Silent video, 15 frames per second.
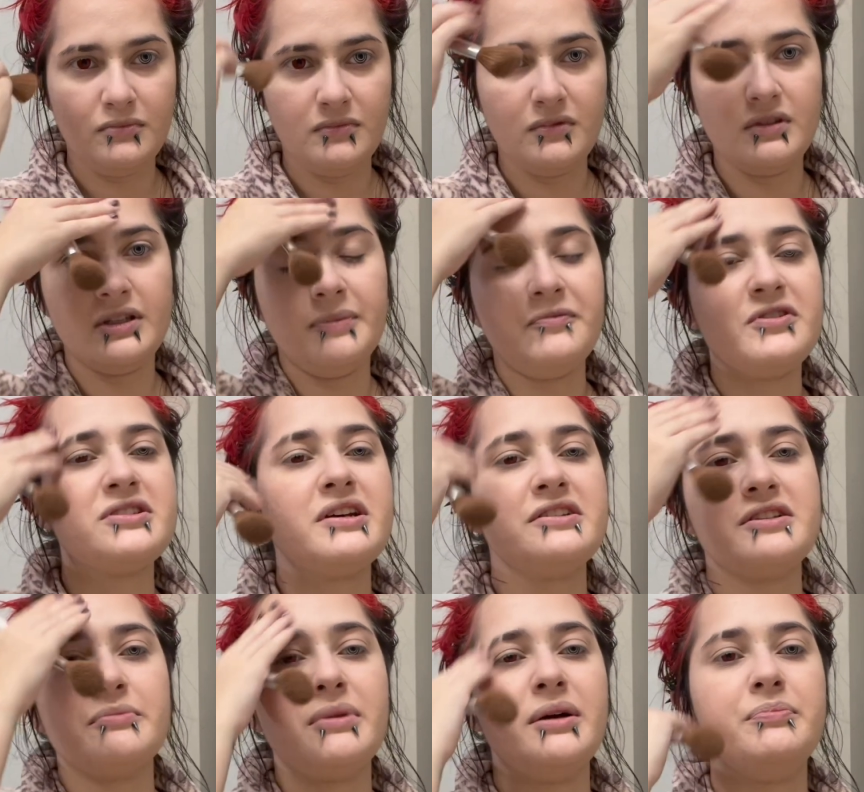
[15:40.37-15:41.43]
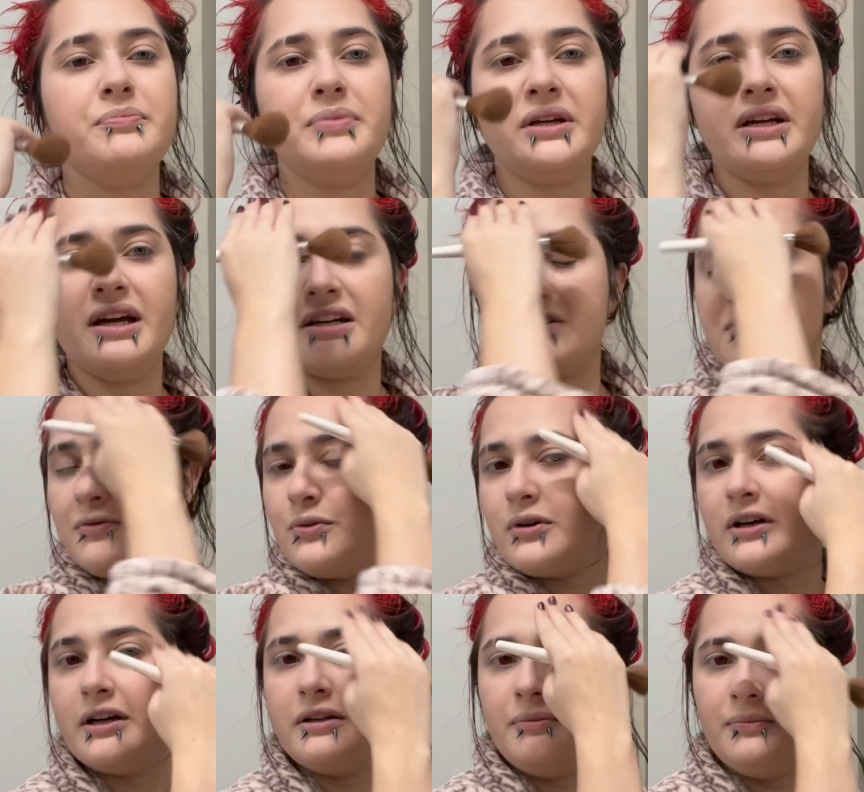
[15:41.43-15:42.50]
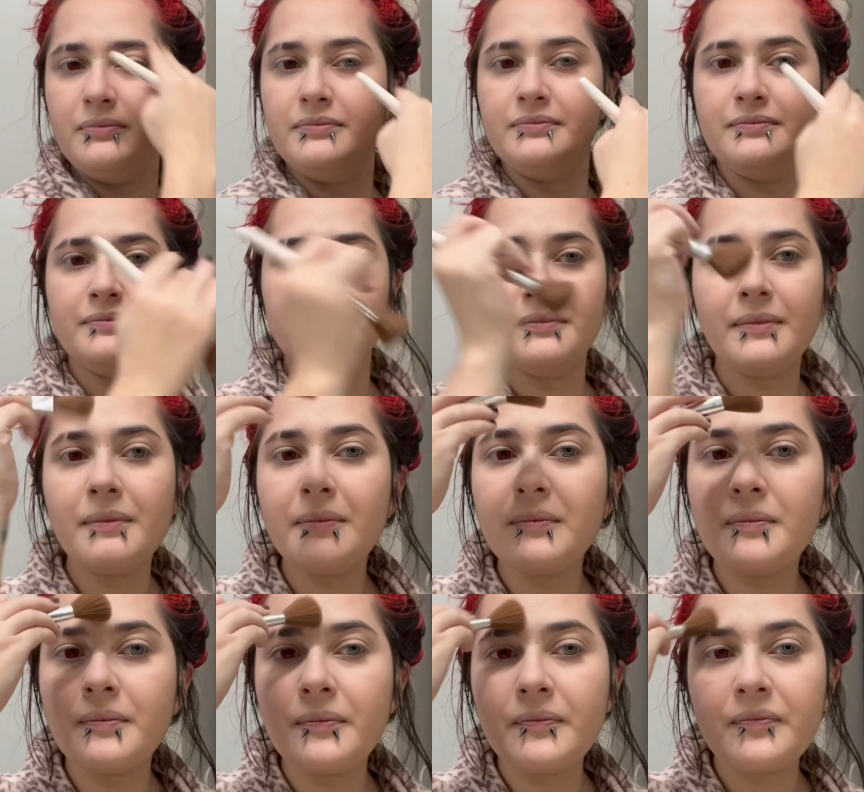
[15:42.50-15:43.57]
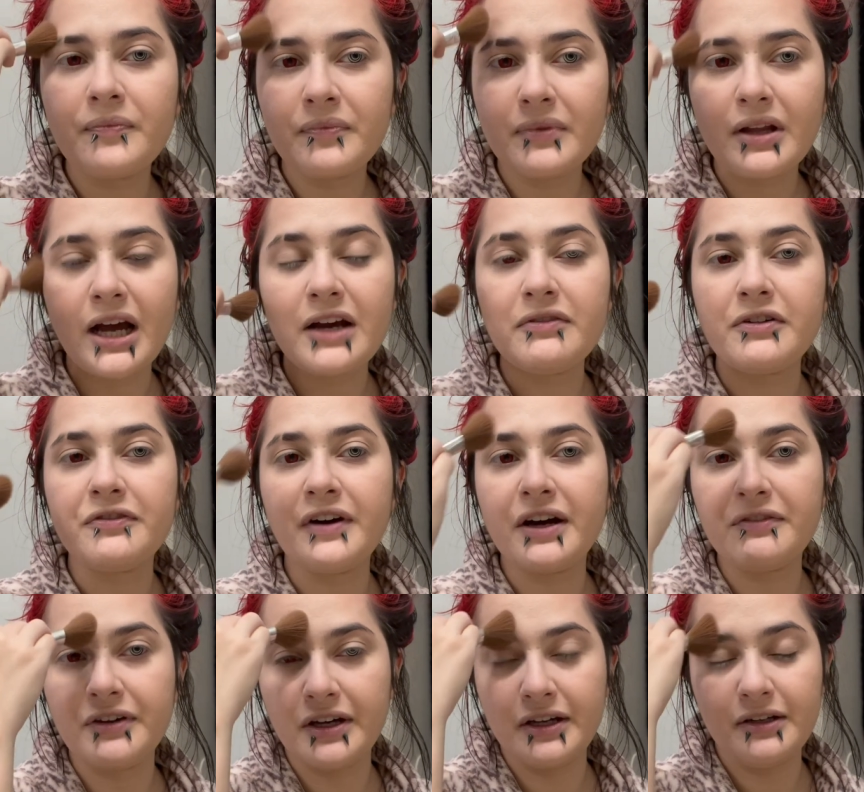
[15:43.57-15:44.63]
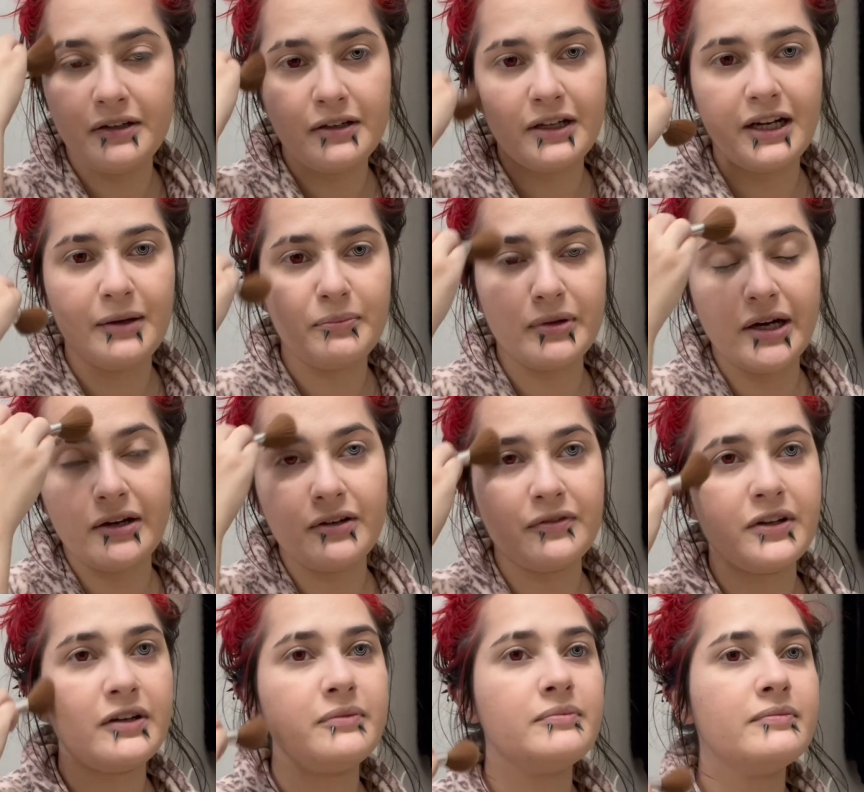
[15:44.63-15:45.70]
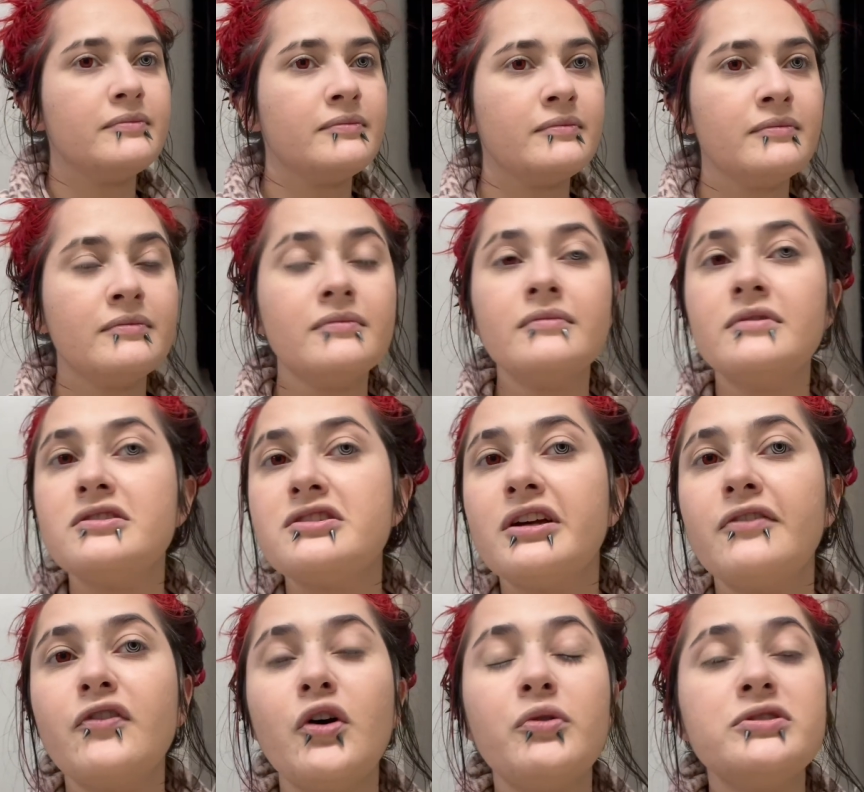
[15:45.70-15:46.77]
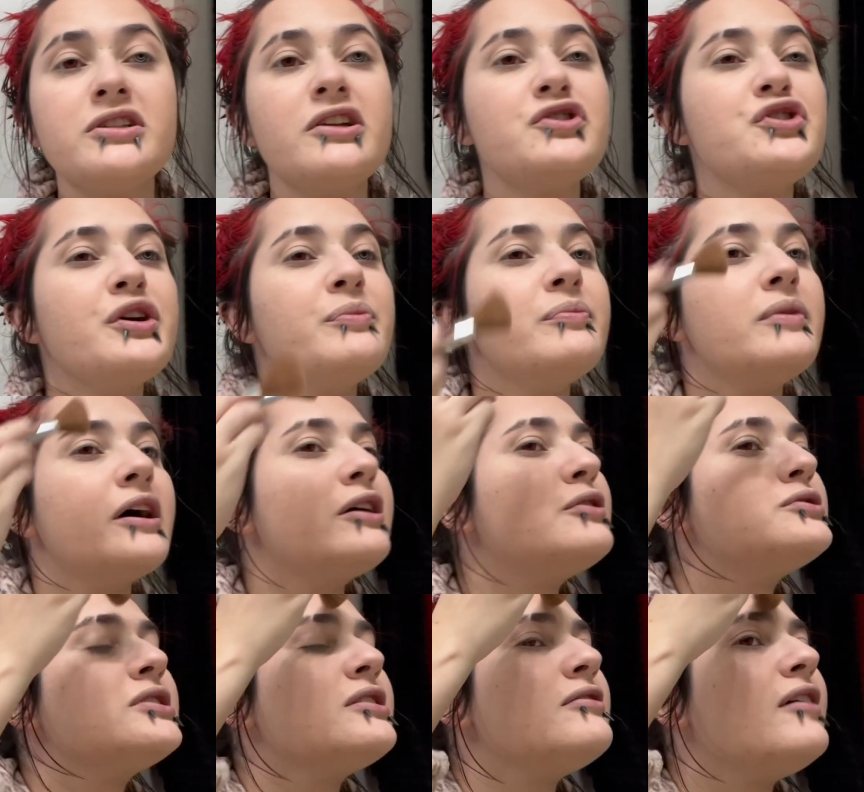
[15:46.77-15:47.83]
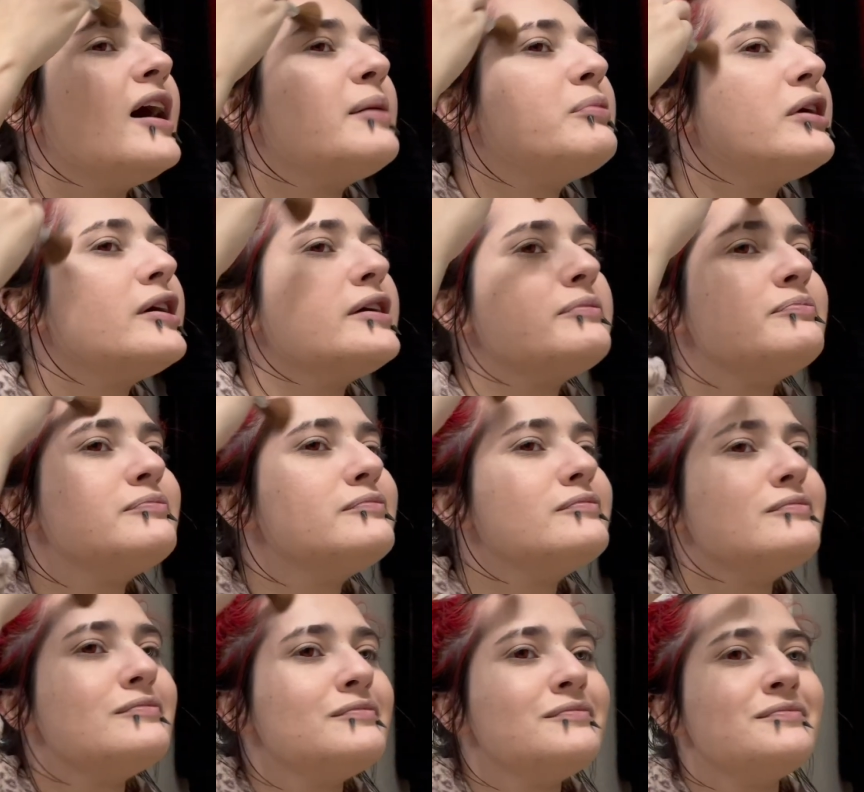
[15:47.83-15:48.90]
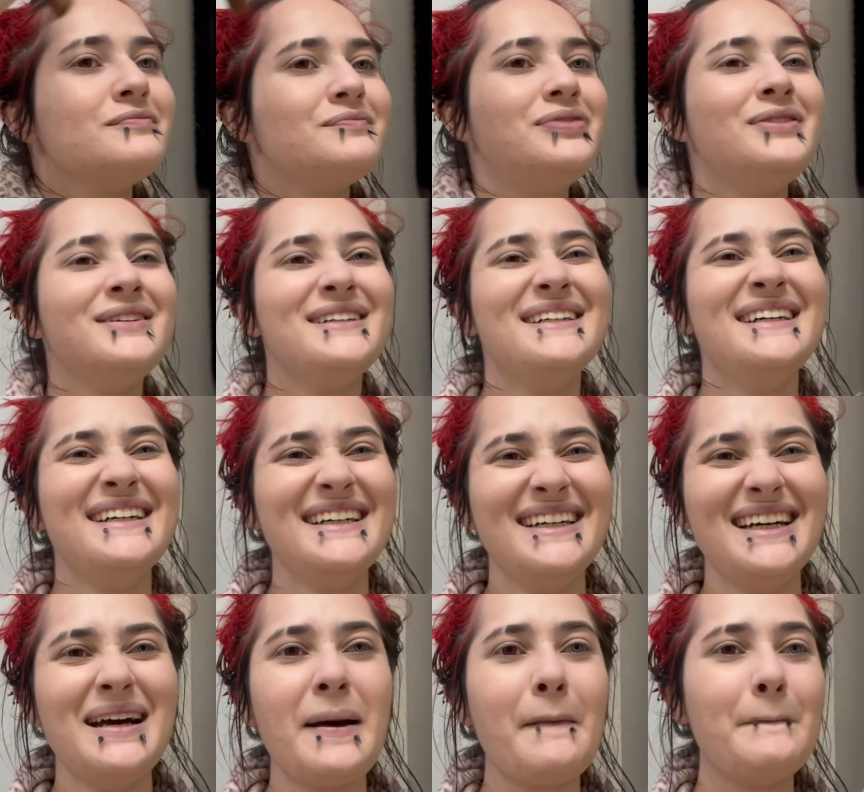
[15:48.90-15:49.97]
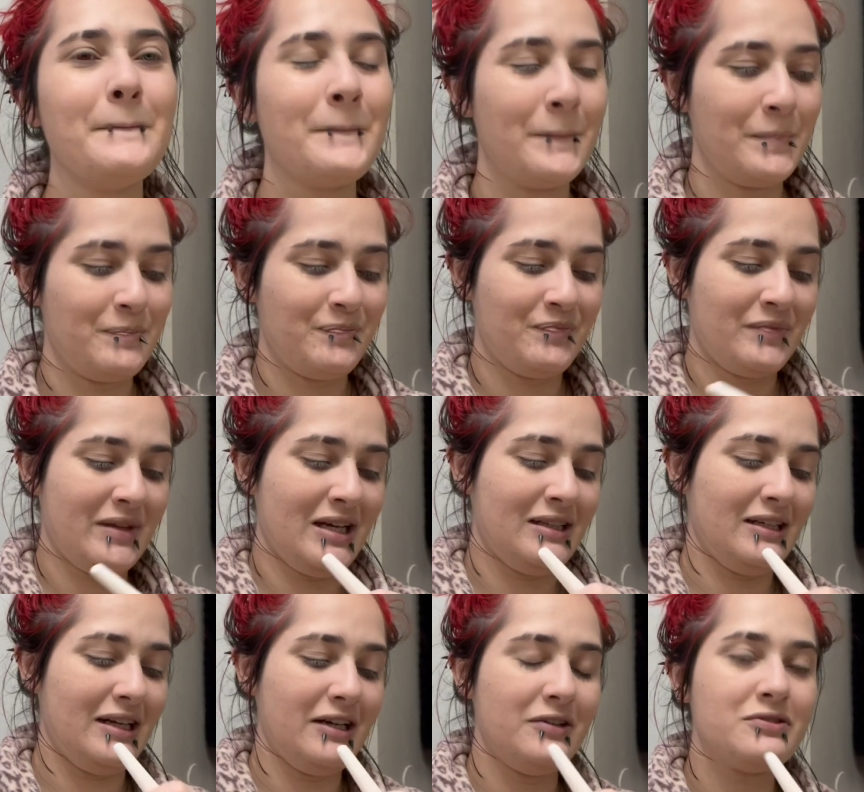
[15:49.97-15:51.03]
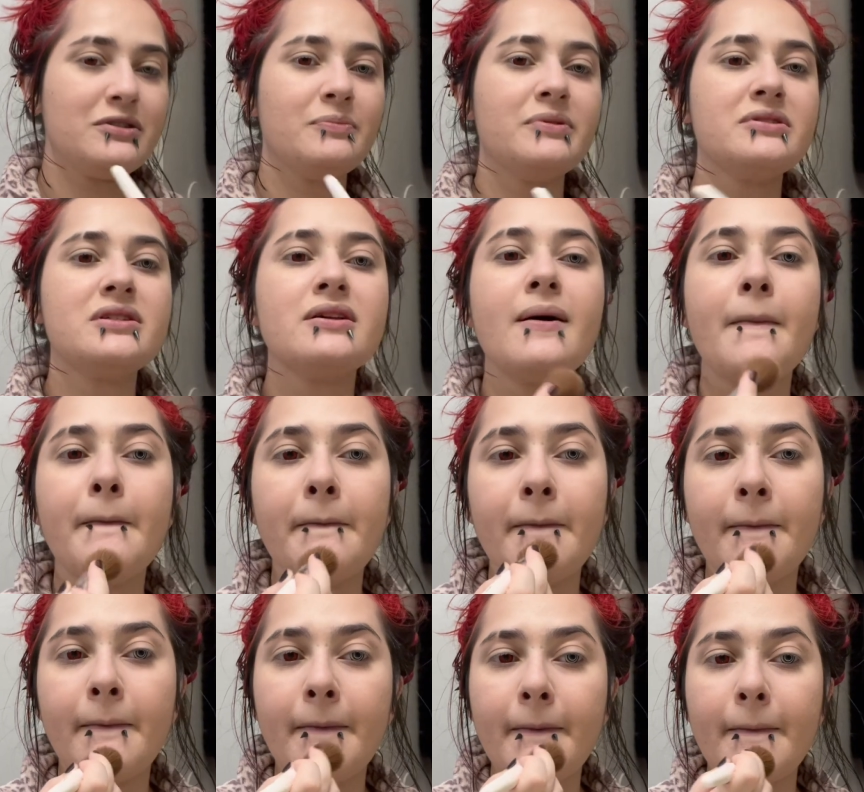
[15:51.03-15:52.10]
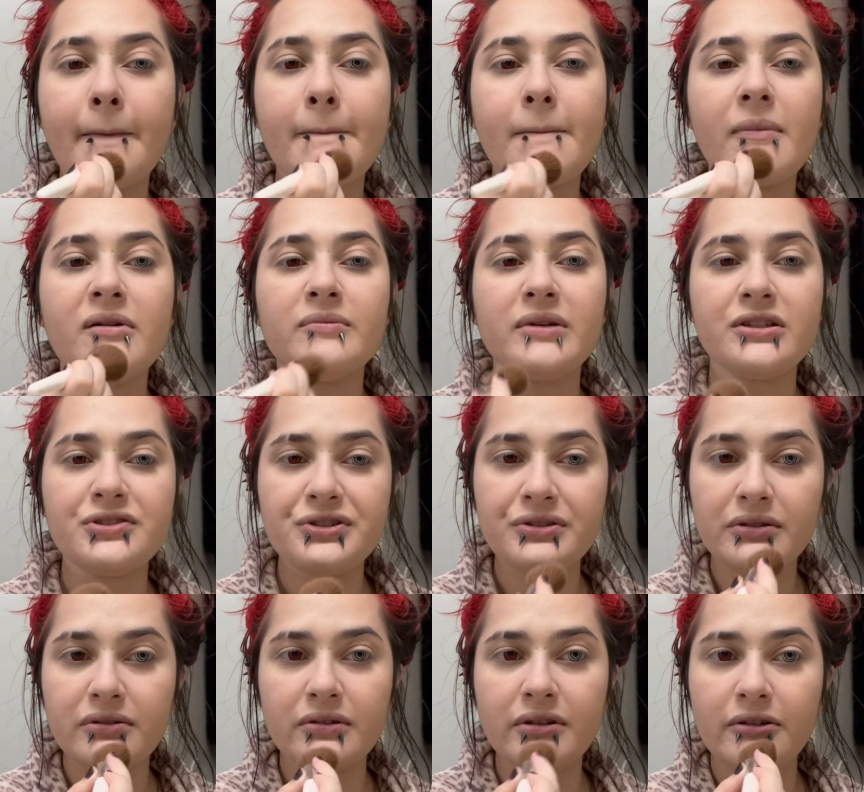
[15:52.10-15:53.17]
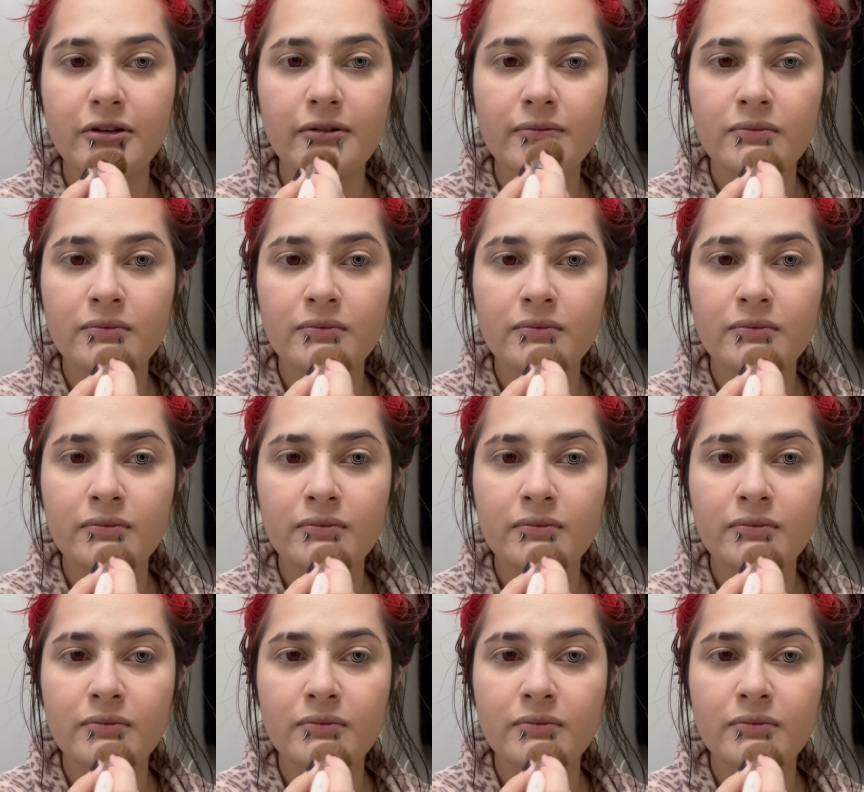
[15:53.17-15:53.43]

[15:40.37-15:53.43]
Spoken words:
I'm emphasizing my big ass forehead. I have a 5 head and I'm proud of it. Instead of going to the gym, I go to the library. And then I also put some on my chin here.